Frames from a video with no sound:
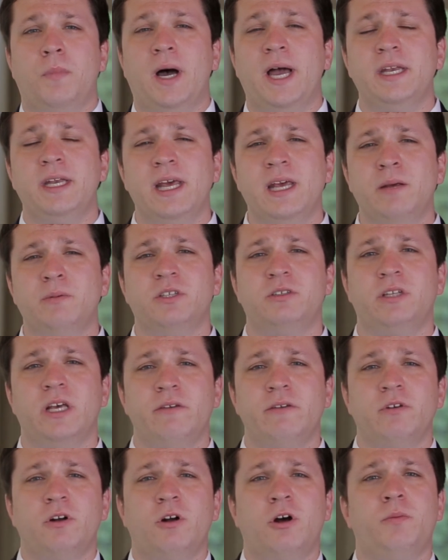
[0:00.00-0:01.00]
My name is
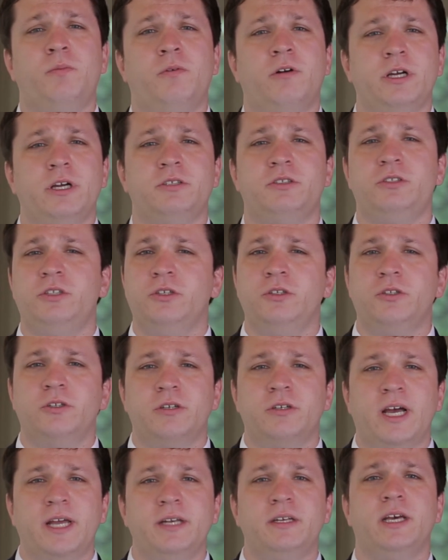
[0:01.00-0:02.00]
David R. Price Jr.,
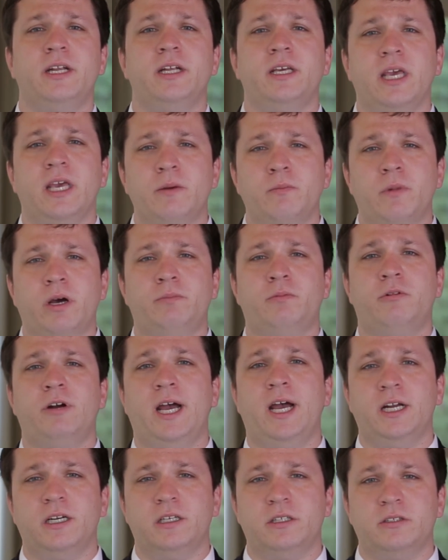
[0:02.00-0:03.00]
and I dedicate my
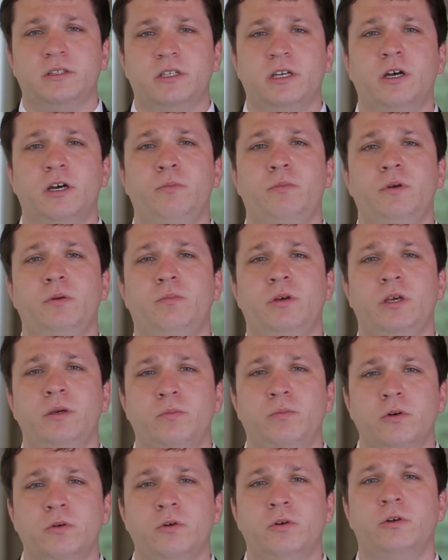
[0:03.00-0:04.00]
practice to helping
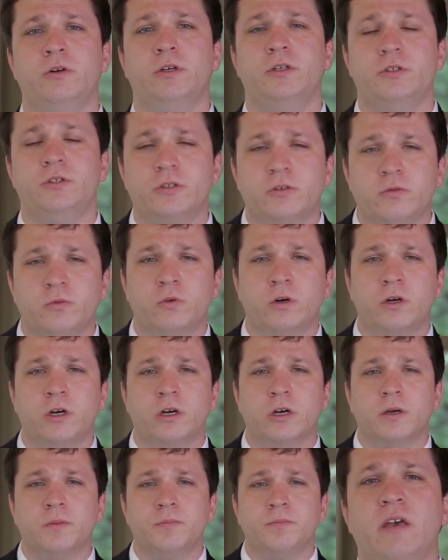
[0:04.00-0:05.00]
people who are injured at
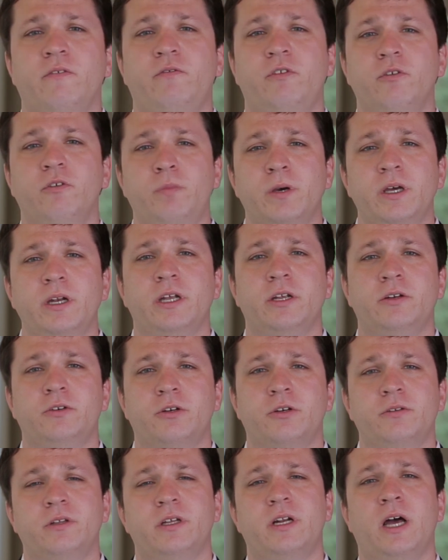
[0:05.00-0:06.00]
work. If you've been
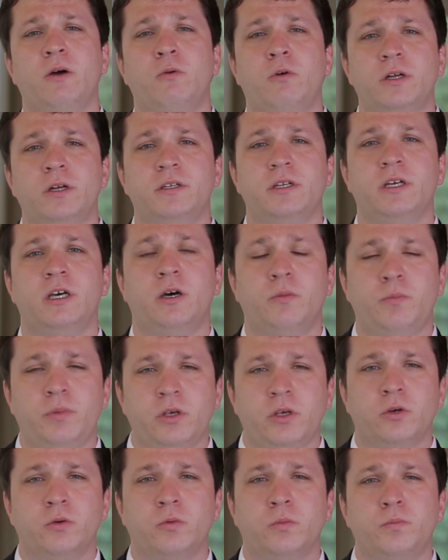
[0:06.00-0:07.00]
injured, then I want to help
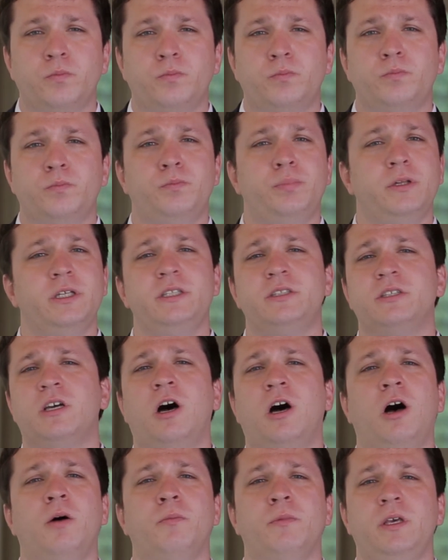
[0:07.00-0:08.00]
you. Please
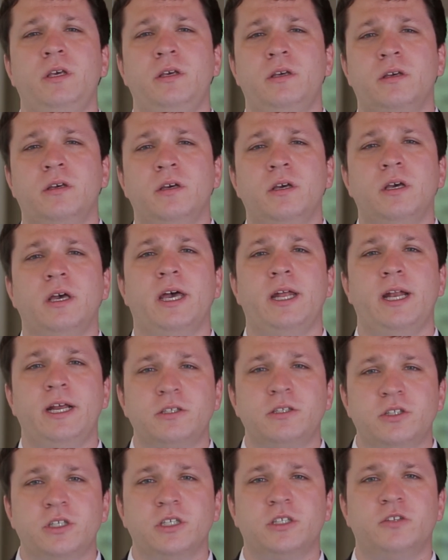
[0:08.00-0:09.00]
call me at
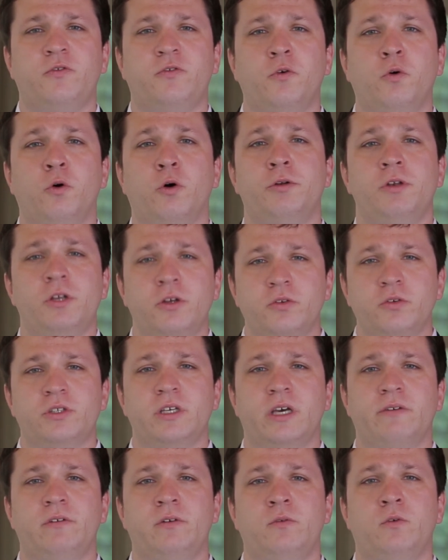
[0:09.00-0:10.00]

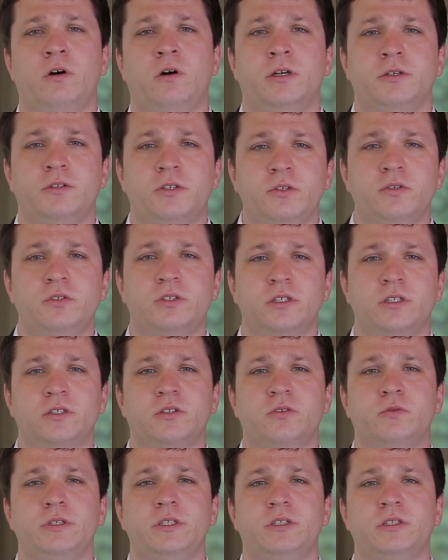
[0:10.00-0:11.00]

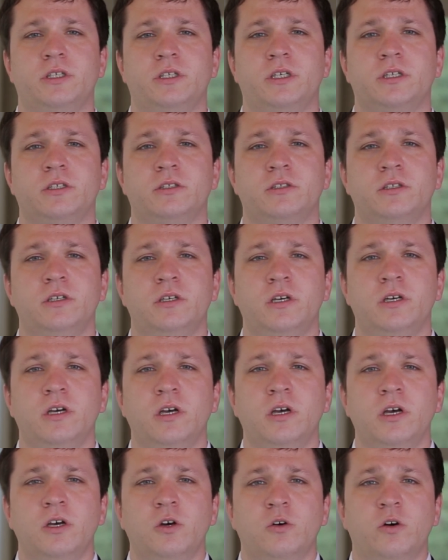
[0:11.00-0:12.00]
864-271-2636
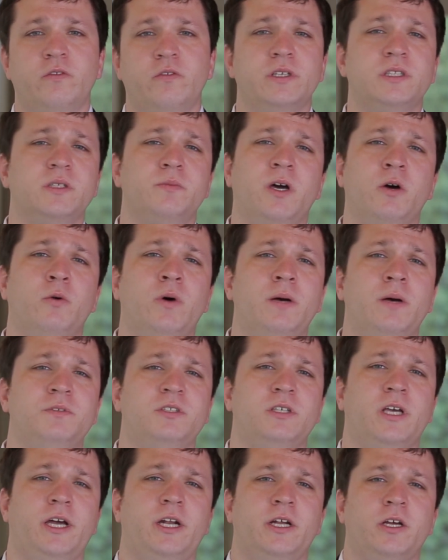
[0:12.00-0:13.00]
or visit my
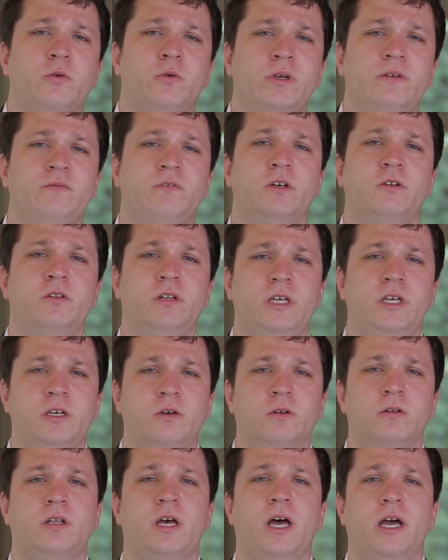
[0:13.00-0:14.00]
website at
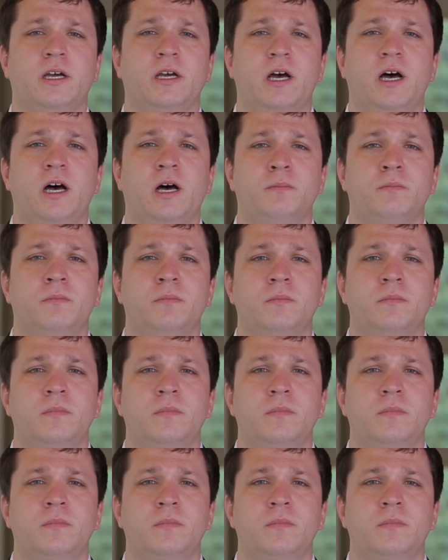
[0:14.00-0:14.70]
greenvillelegal.com.